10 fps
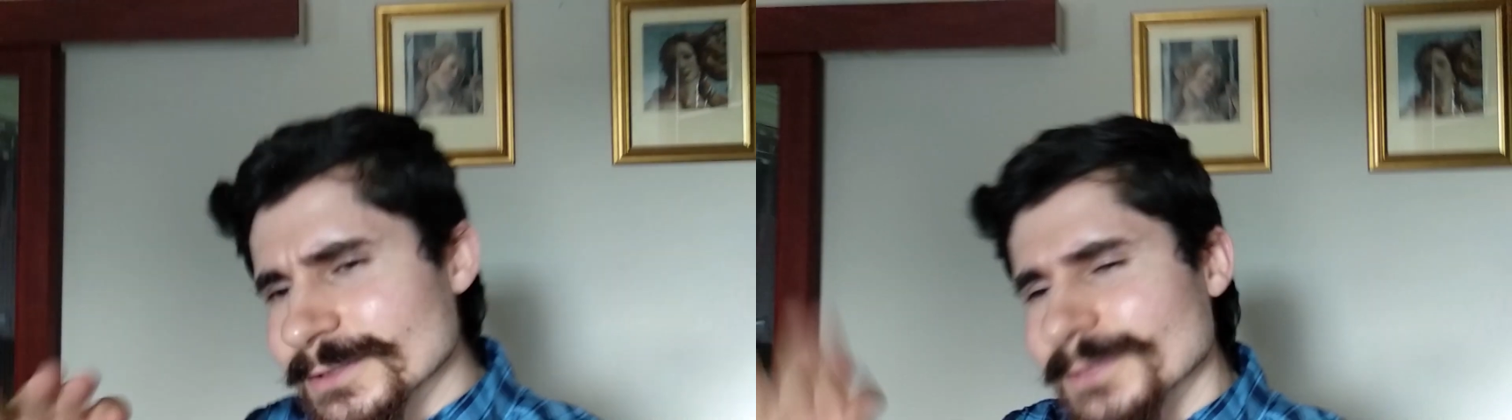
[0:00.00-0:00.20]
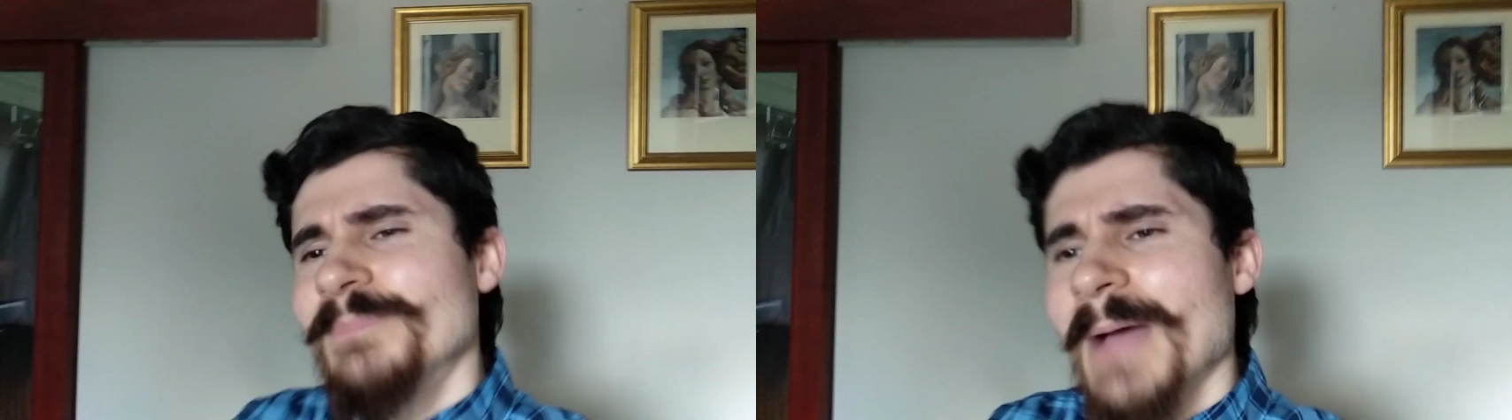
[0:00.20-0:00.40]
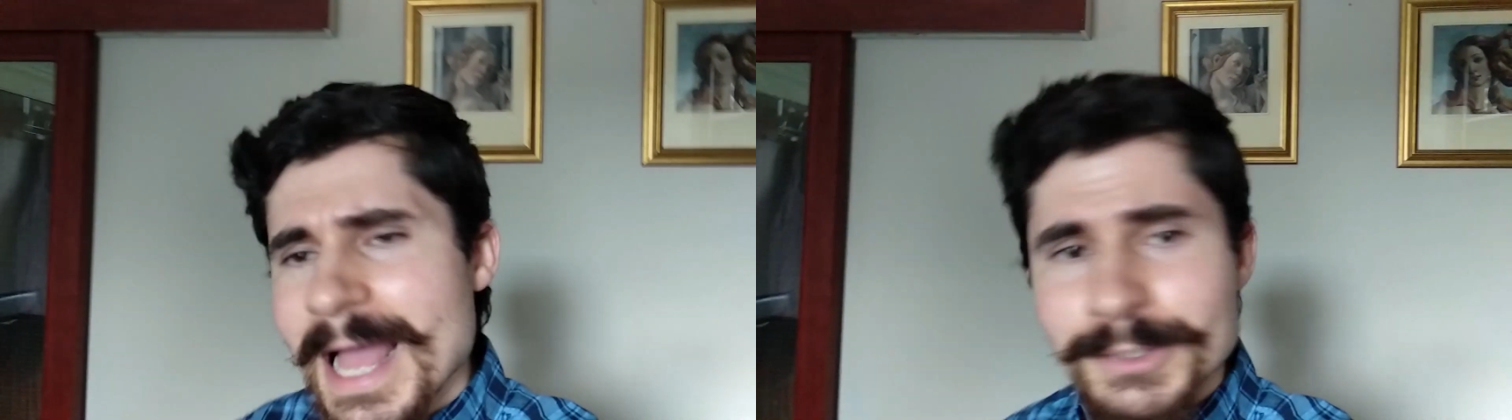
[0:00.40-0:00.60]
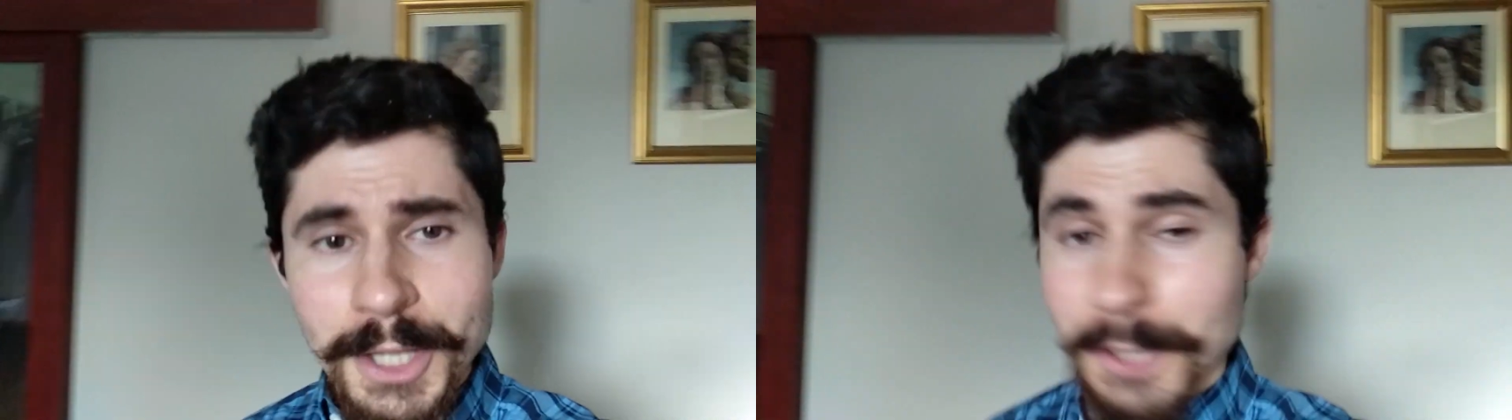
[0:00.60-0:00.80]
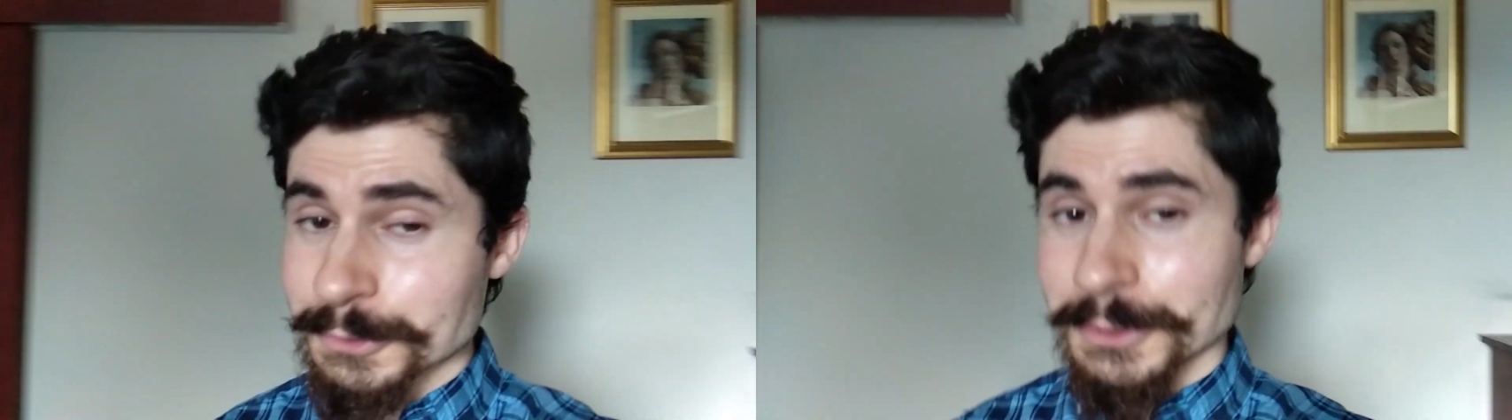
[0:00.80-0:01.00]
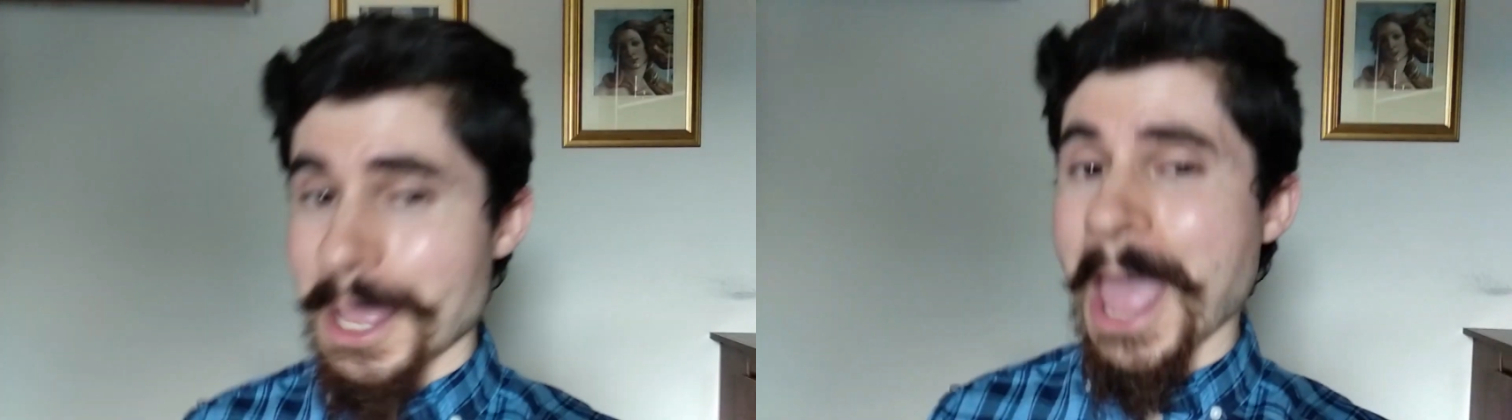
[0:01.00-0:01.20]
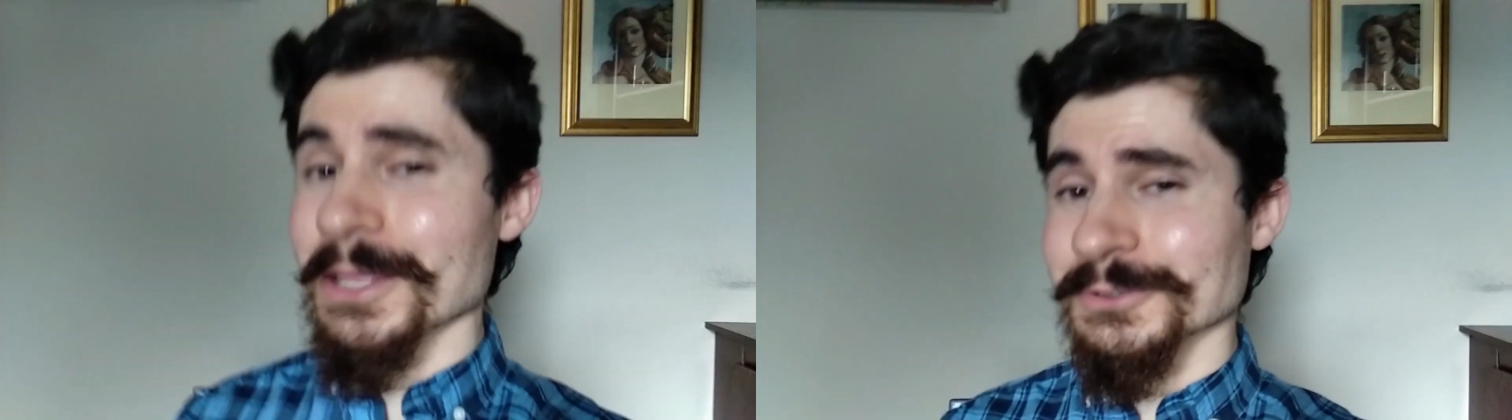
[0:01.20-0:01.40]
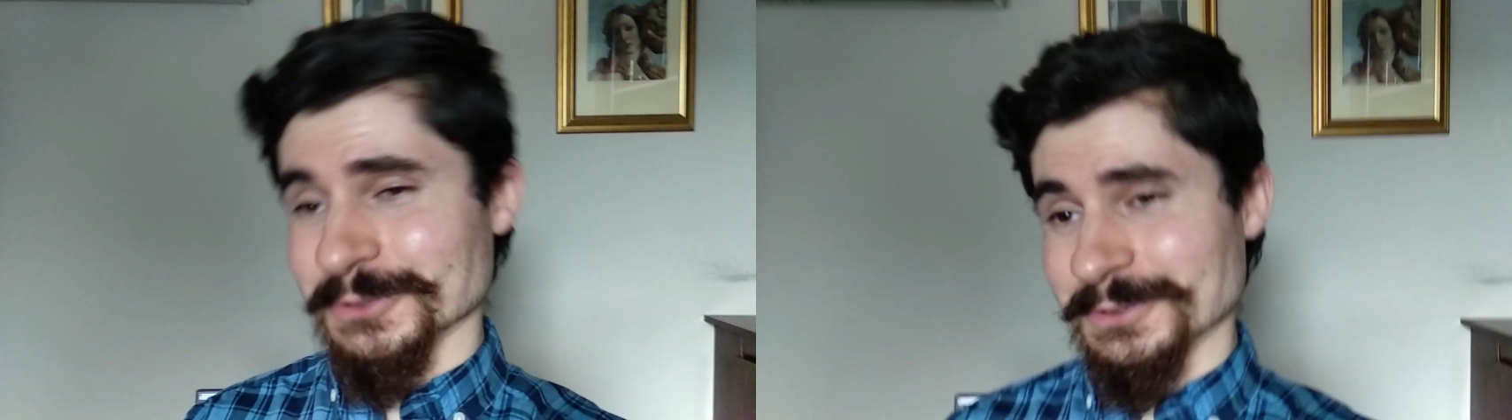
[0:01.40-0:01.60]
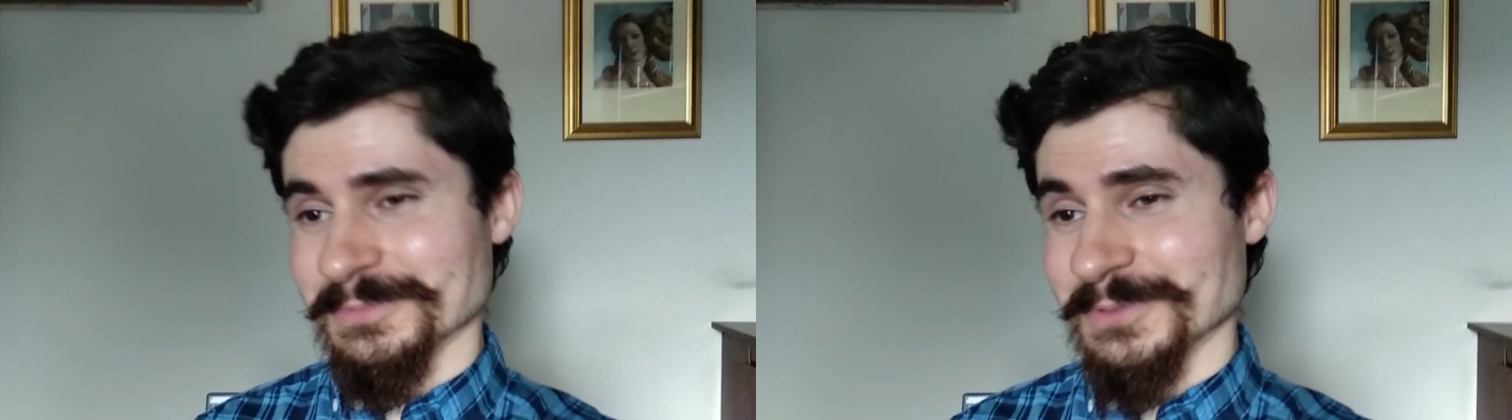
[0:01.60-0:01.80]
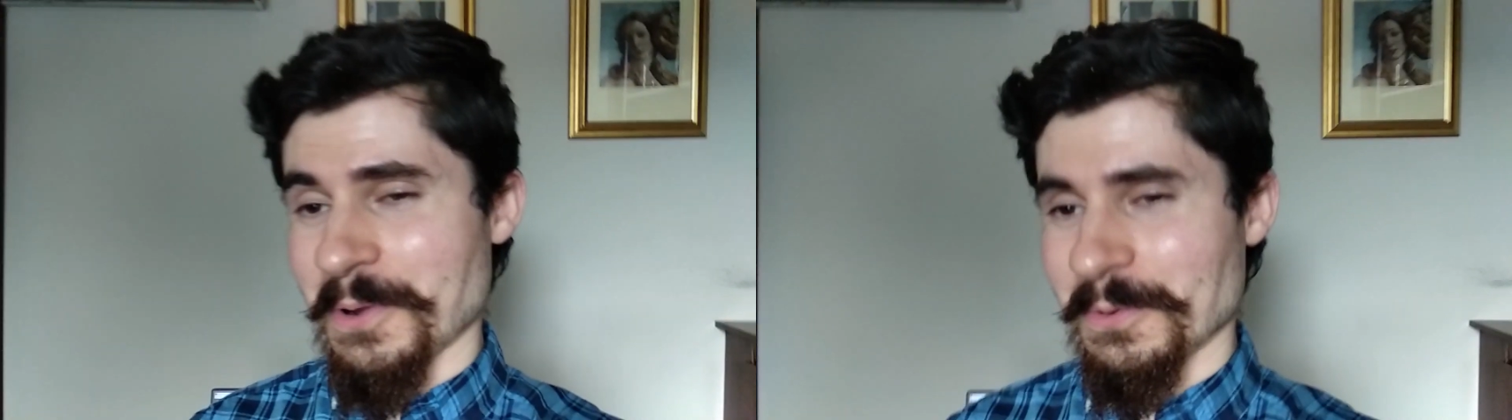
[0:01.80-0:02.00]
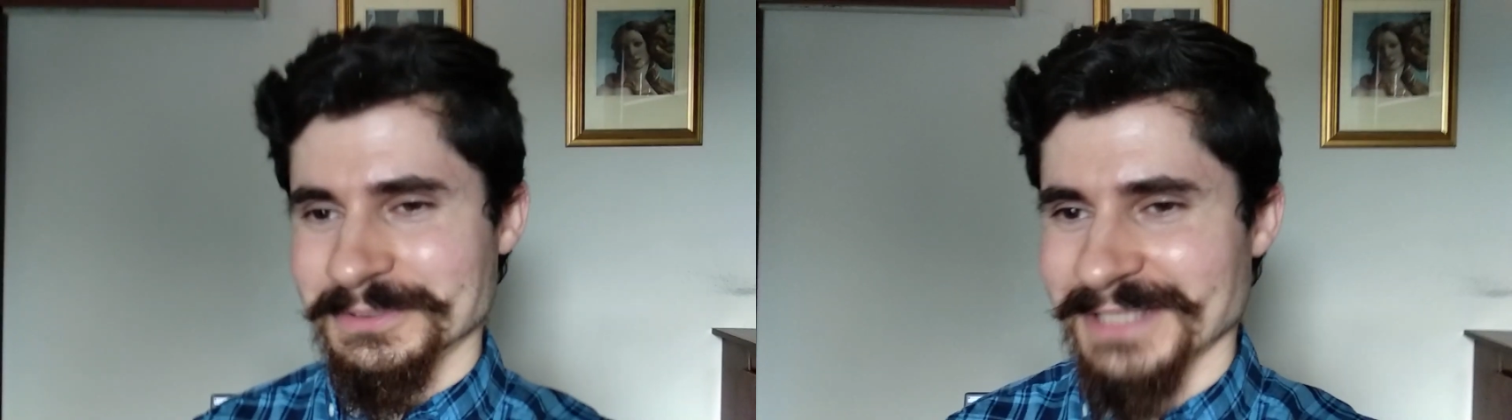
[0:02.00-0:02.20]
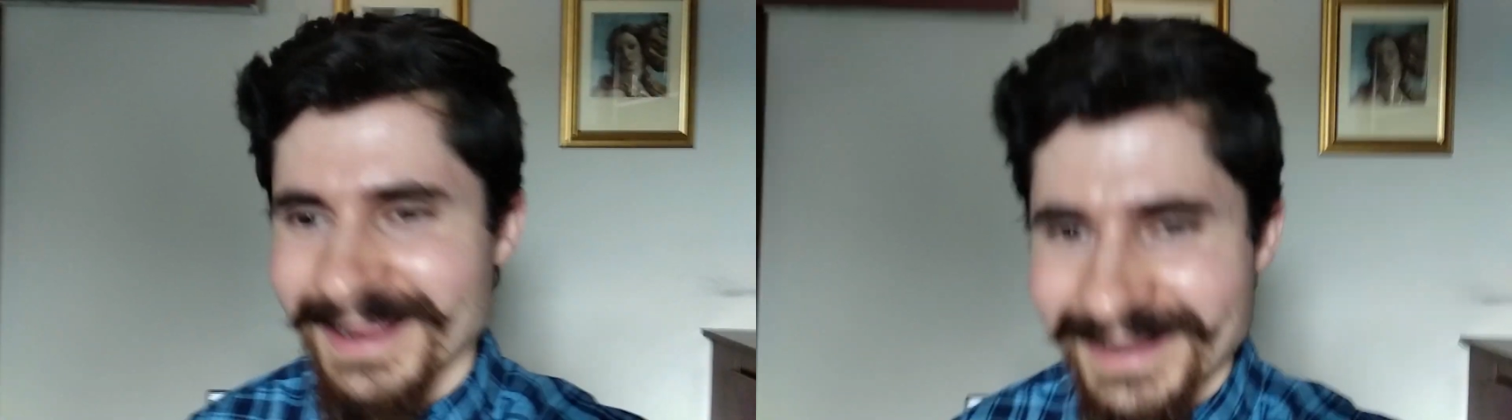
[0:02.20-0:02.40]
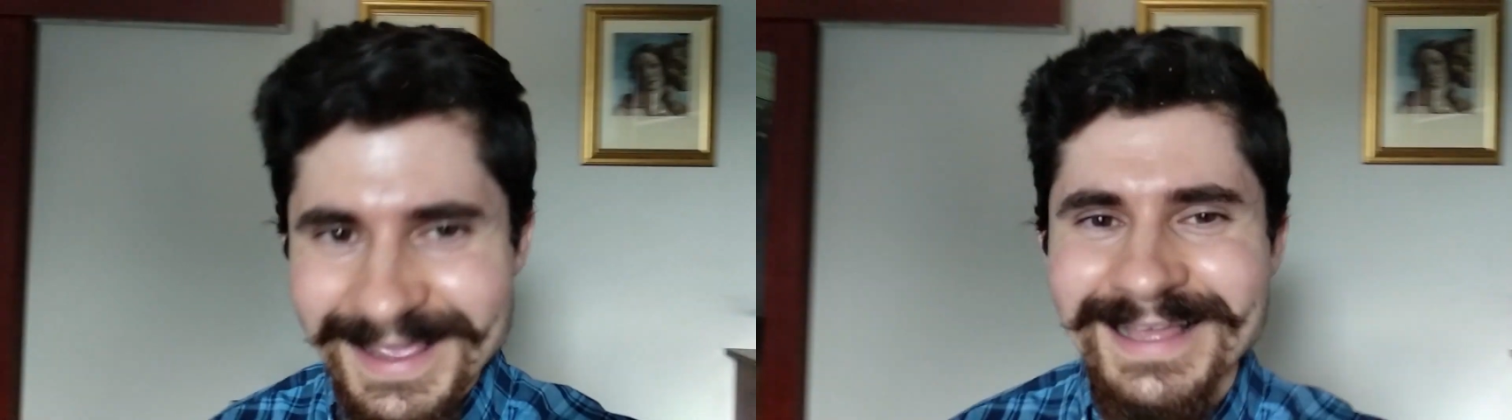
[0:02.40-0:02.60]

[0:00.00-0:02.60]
the bad, and the handsome, you know what I'm saying?